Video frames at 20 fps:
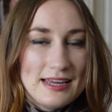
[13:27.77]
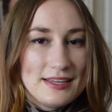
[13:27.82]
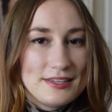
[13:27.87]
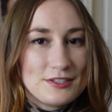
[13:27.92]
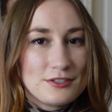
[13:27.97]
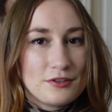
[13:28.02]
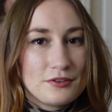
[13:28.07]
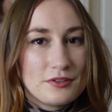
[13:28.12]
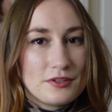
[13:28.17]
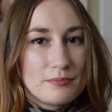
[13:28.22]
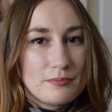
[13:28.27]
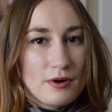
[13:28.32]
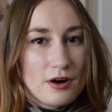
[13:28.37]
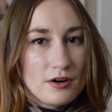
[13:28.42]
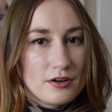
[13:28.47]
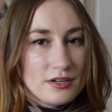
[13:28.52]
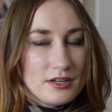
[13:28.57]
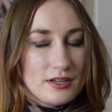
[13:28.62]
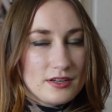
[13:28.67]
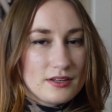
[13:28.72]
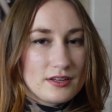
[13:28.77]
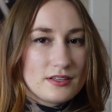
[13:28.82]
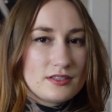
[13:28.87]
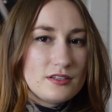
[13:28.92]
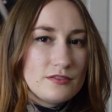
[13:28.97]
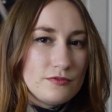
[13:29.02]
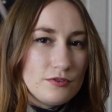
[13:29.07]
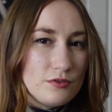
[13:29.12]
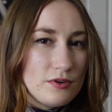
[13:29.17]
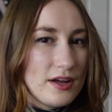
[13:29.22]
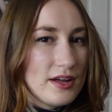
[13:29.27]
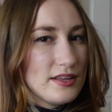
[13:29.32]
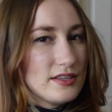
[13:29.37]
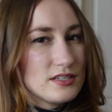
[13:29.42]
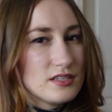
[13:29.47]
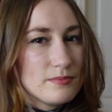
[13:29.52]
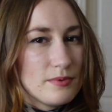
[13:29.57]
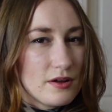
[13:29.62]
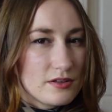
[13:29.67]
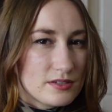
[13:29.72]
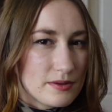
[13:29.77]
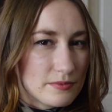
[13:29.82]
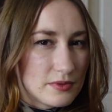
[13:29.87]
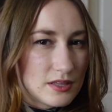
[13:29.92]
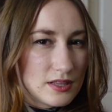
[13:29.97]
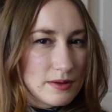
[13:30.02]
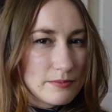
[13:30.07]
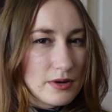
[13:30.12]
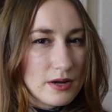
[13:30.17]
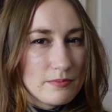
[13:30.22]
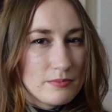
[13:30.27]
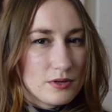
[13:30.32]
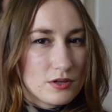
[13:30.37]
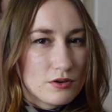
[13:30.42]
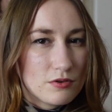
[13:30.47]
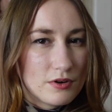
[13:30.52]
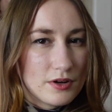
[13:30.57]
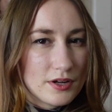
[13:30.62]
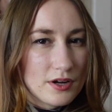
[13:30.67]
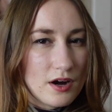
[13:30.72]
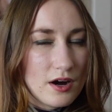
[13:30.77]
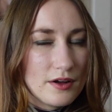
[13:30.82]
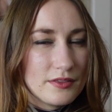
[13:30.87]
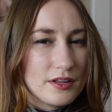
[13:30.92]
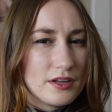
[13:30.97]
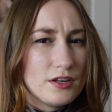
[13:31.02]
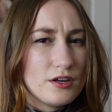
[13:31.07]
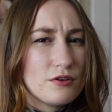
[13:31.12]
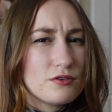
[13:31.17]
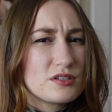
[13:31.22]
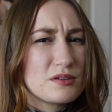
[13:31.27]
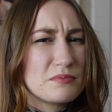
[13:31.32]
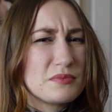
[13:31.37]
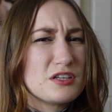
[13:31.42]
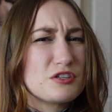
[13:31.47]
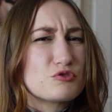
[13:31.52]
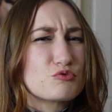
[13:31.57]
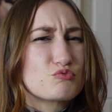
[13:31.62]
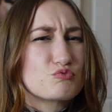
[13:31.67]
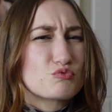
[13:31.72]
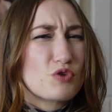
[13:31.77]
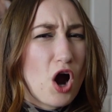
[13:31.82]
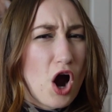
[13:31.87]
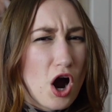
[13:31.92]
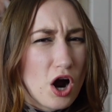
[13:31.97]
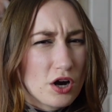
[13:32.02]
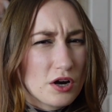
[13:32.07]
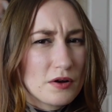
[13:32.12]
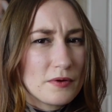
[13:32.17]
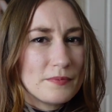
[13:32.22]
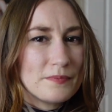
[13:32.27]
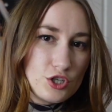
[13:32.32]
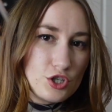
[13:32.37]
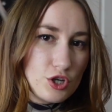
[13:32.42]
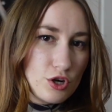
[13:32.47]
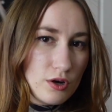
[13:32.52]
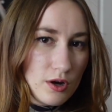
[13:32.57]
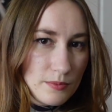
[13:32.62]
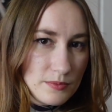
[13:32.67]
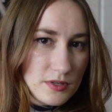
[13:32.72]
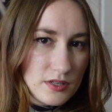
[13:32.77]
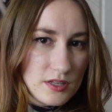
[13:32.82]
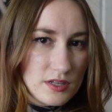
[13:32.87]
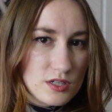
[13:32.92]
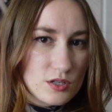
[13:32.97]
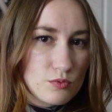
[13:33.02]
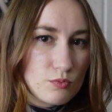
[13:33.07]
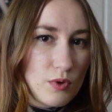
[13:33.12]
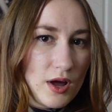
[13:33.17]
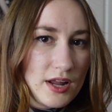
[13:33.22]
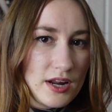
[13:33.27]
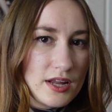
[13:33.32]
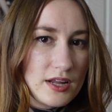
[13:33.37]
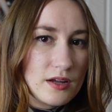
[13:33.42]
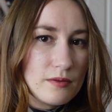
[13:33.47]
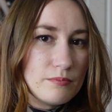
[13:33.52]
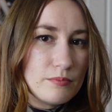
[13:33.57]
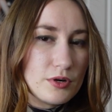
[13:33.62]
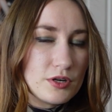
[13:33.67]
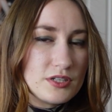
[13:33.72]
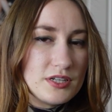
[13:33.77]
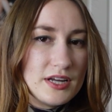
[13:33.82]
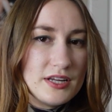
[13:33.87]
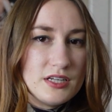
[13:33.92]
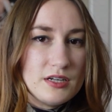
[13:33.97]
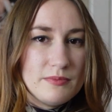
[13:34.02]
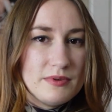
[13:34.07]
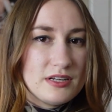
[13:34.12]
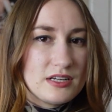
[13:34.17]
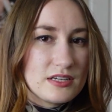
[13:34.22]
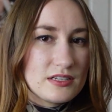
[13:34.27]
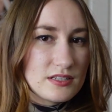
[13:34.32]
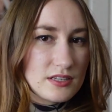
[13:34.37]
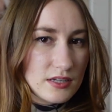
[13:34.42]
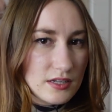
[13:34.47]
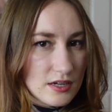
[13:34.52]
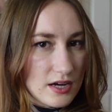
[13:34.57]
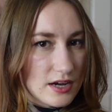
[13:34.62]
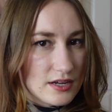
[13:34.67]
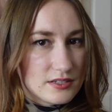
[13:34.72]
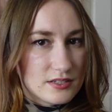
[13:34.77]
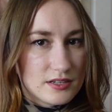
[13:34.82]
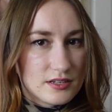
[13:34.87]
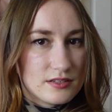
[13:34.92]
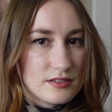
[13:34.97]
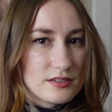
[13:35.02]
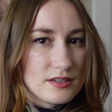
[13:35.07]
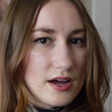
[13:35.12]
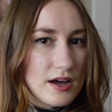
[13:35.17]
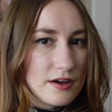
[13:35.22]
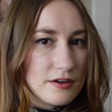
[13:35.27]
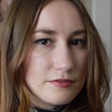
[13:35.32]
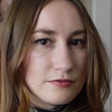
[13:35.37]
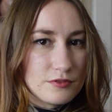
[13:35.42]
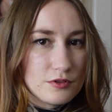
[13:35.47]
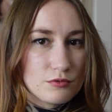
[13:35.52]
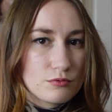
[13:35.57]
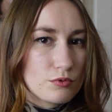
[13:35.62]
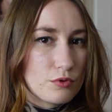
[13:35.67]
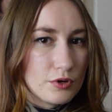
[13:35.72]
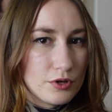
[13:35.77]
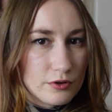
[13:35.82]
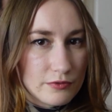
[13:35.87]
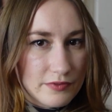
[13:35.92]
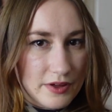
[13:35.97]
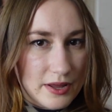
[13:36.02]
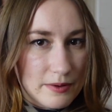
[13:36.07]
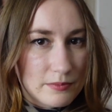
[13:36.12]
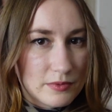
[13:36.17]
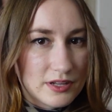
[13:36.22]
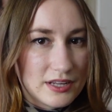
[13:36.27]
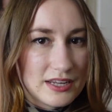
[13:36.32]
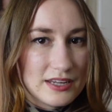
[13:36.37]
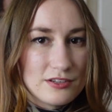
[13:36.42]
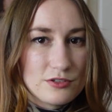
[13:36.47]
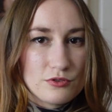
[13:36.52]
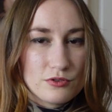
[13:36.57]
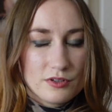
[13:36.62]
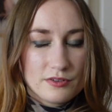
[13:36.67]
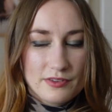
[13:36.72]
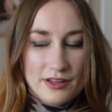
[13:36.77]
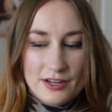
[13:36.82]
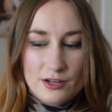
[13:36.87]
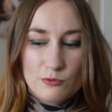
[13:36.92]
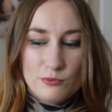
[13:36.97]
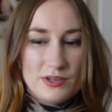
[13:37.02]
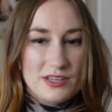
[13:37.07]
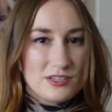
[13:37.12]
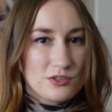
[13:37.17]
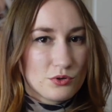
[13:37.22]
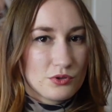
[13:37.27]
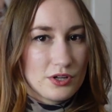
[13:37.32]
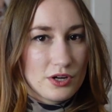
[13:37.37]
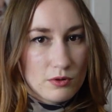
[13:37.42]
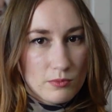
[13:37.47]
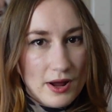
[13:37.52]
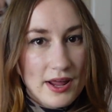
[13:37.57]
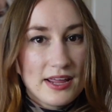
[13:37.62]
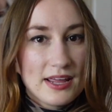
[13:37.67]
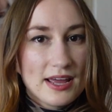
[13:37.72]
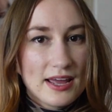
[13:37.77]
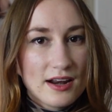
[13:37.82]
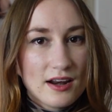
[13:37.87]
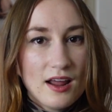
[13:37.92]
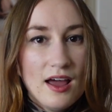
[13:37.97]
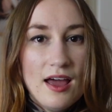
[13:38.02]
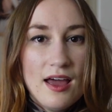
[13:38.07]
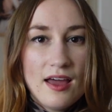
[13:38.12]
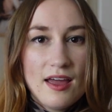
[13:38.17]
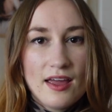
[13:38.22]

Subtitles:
And so the party gets a few hints about something that might be going on. They know something's wrong. They show up to this wedding, pretend to be distant cousins of the royal family, sort of like weasel their way in.